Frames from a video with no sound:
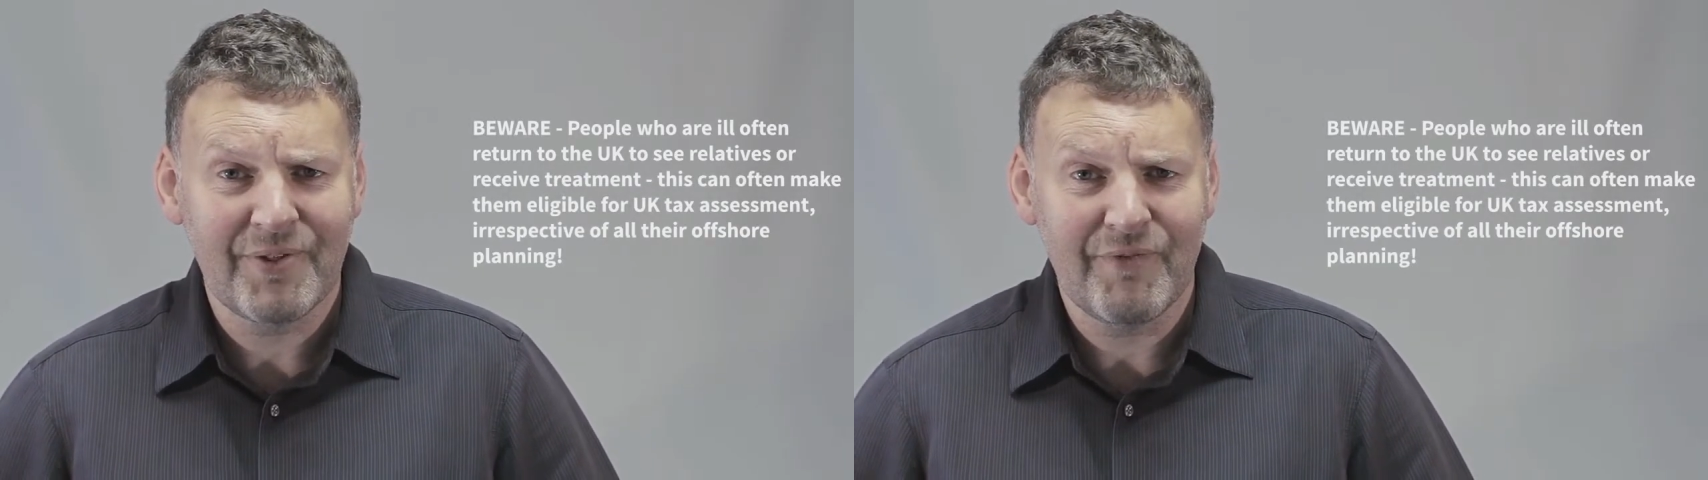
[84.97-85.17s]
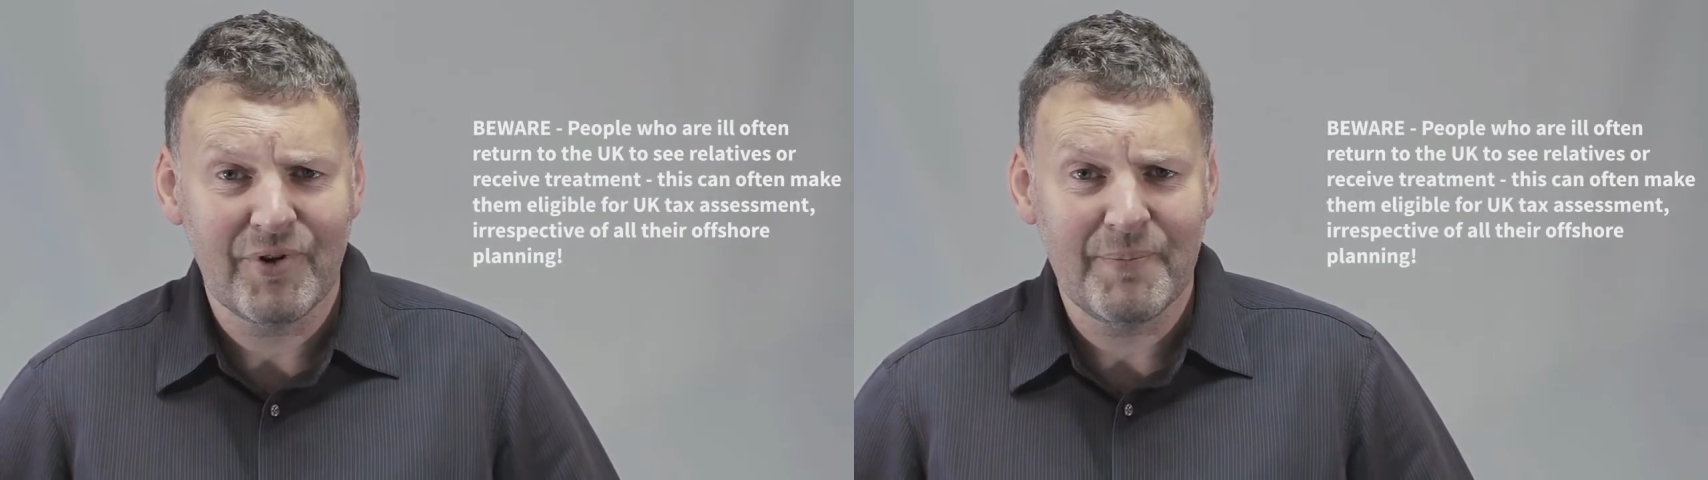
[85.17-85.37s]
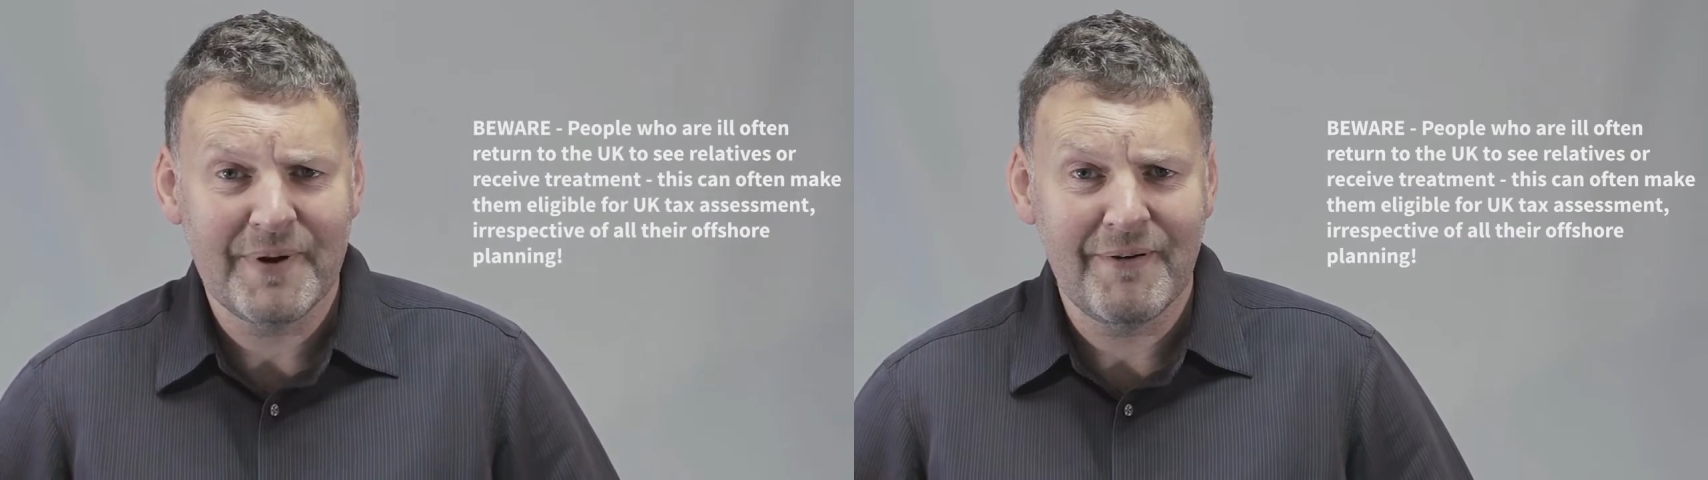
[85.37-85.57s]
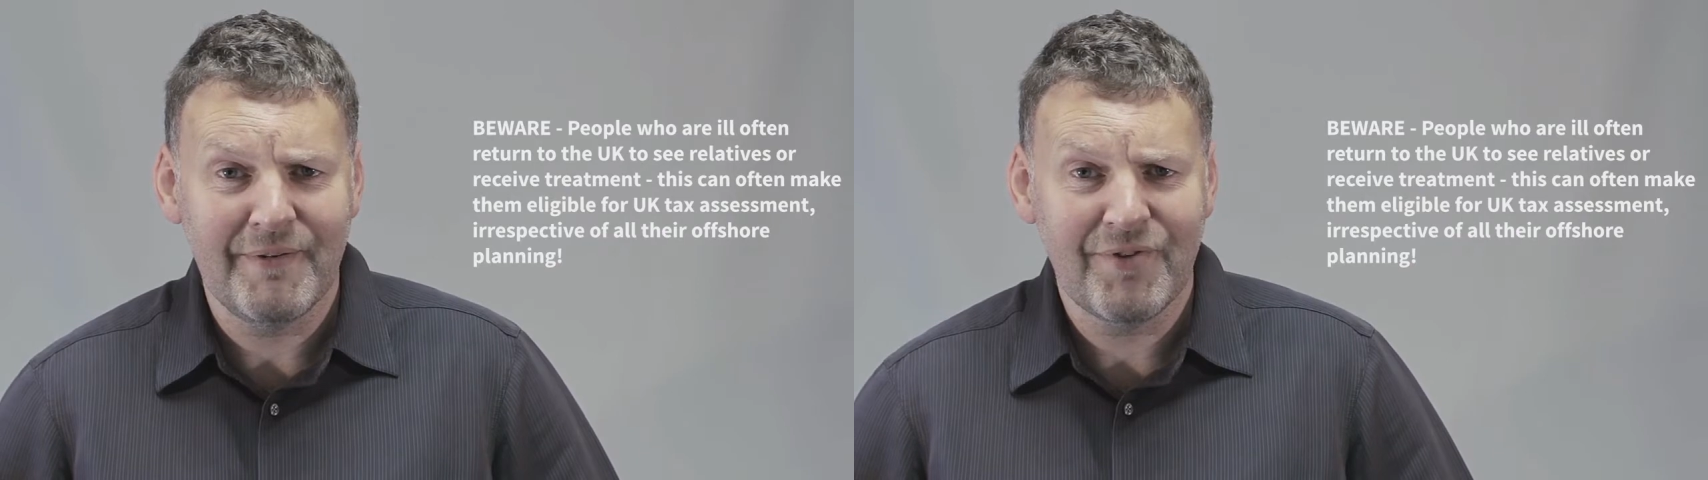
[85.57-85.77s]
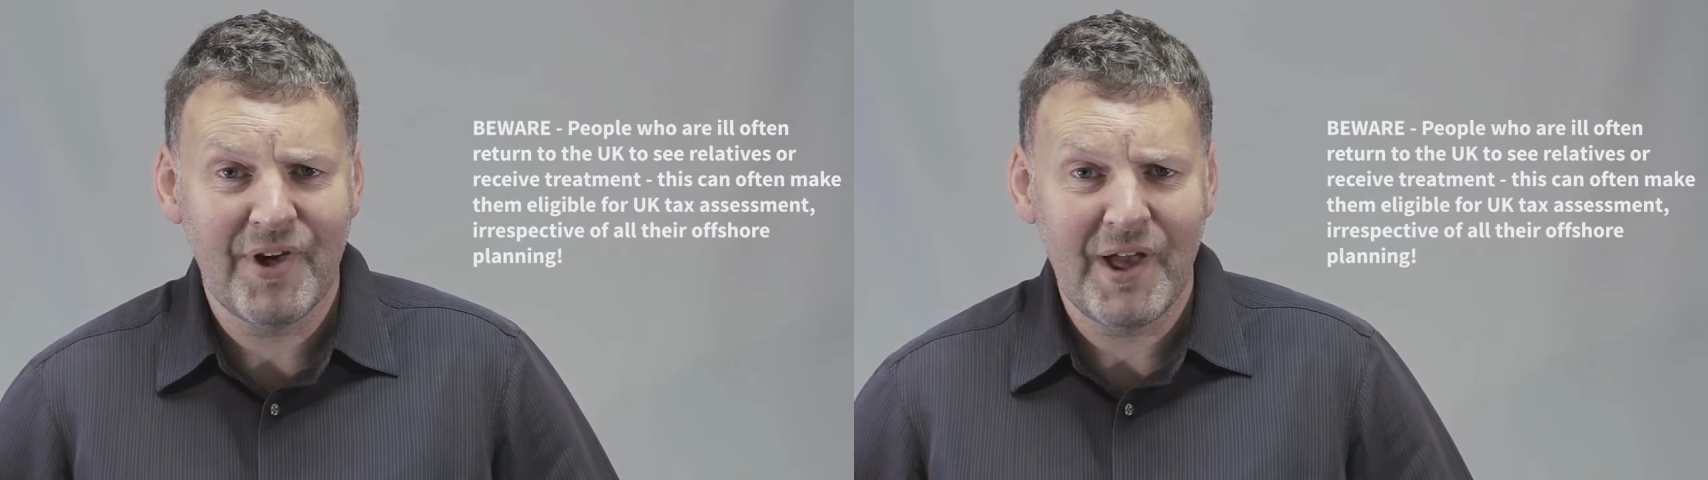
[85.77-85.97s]
They've got a
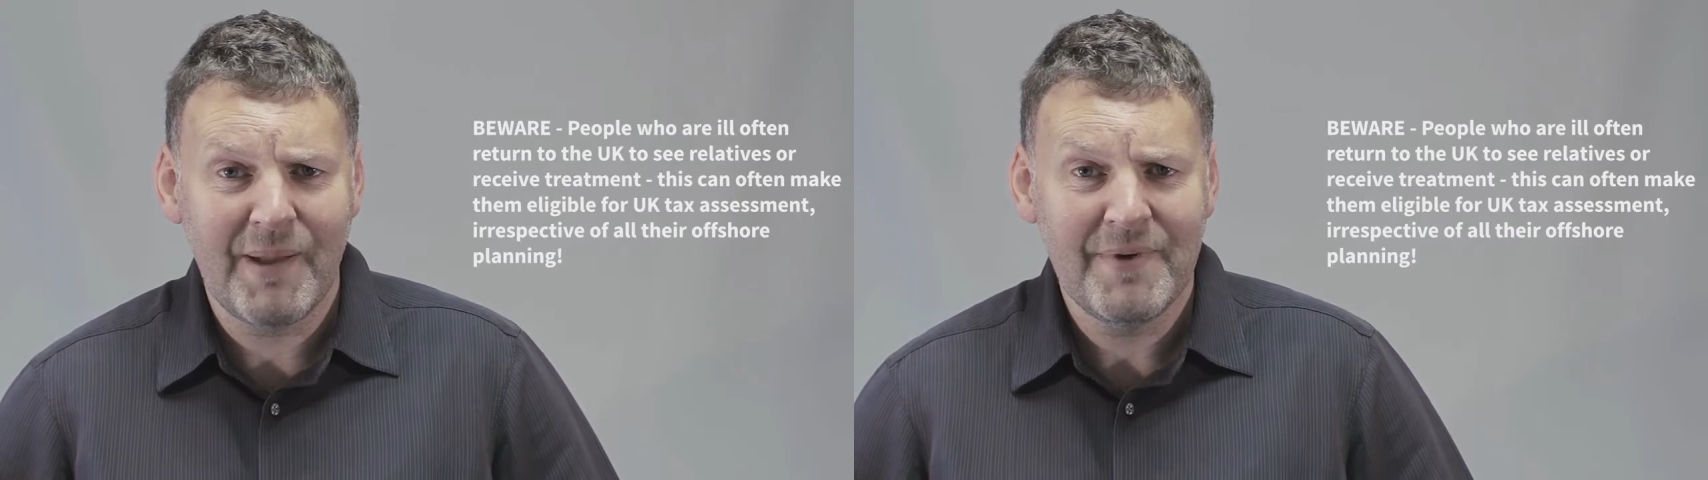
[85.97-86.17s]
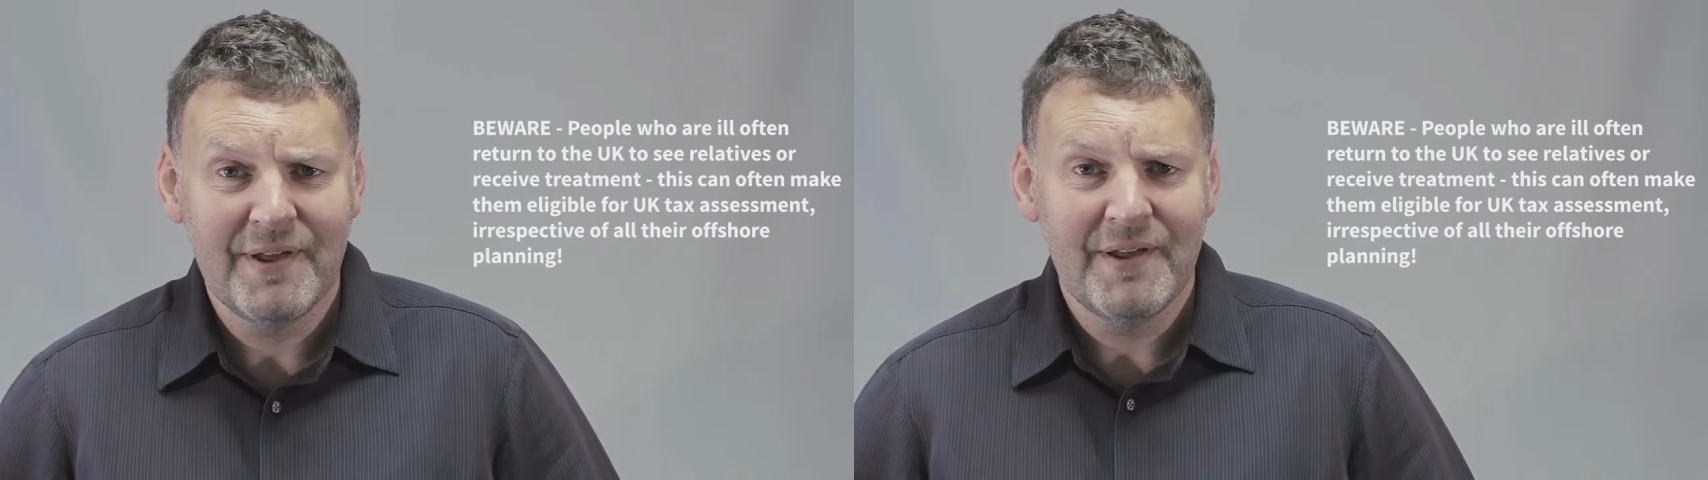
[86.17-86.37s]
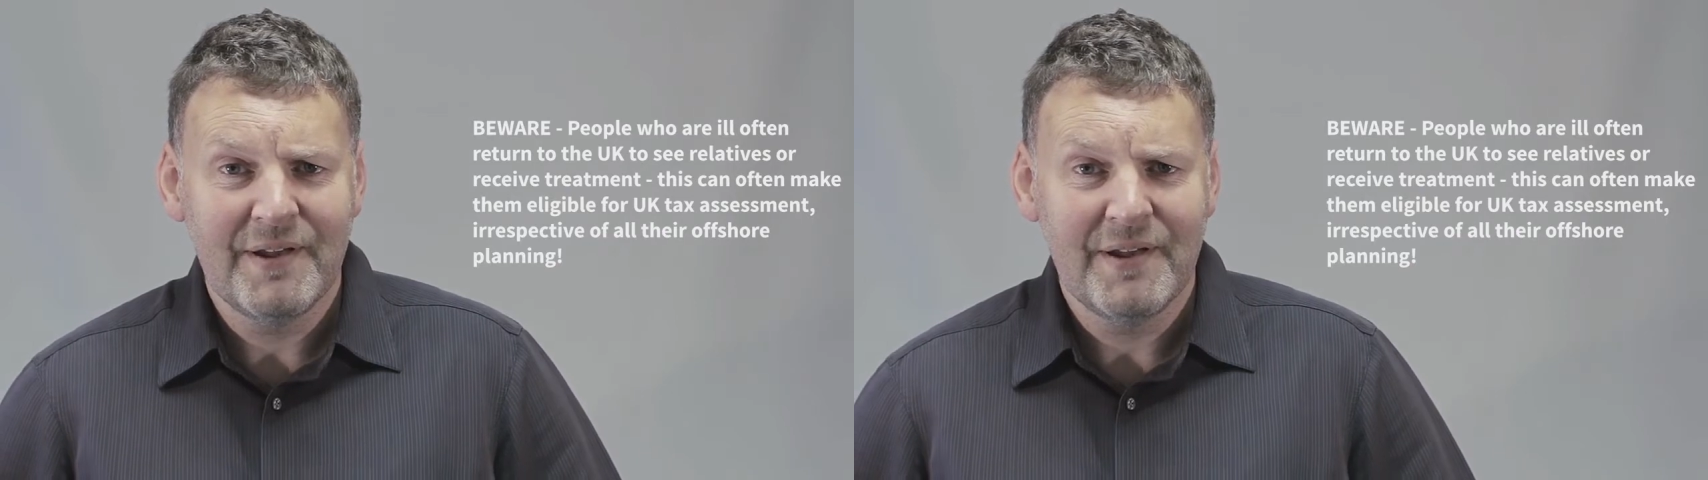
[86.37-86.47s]
period of time